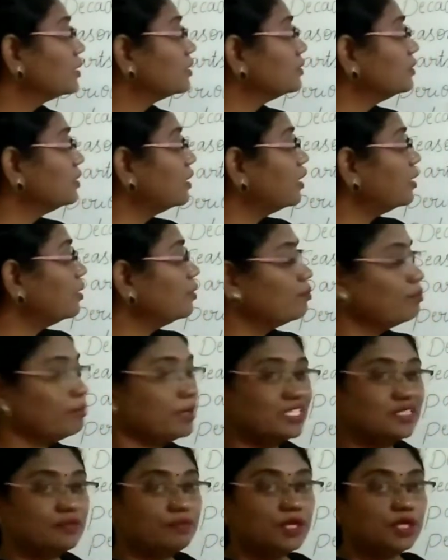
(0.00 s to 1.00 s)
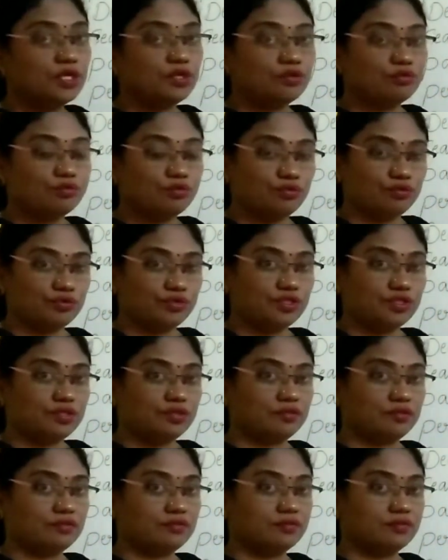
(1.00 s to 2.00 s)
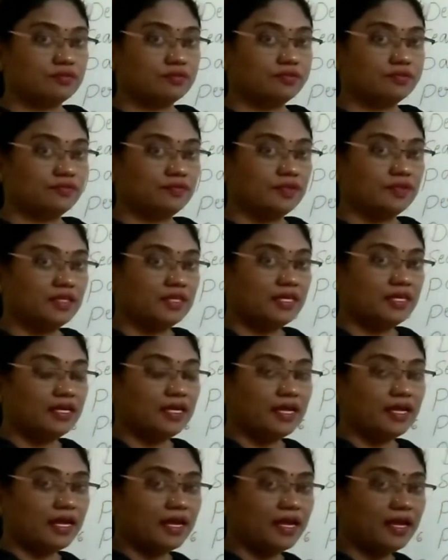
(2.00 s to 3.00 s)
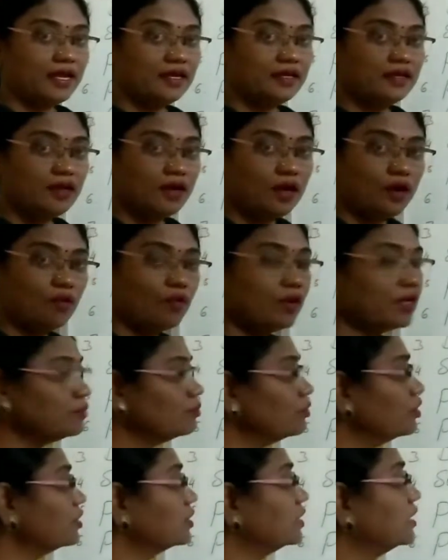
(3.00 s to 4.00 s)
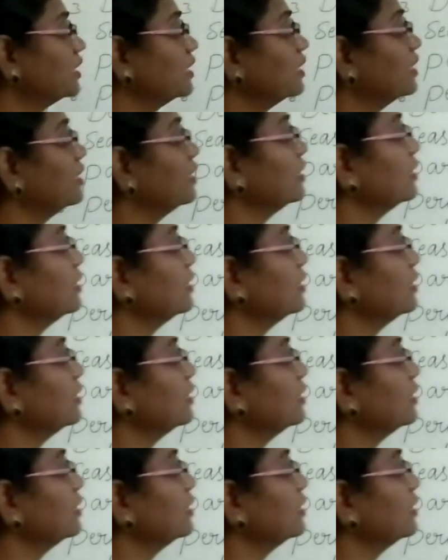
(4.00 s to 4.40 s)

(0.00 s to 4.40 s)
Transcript: the must be used. And one more thing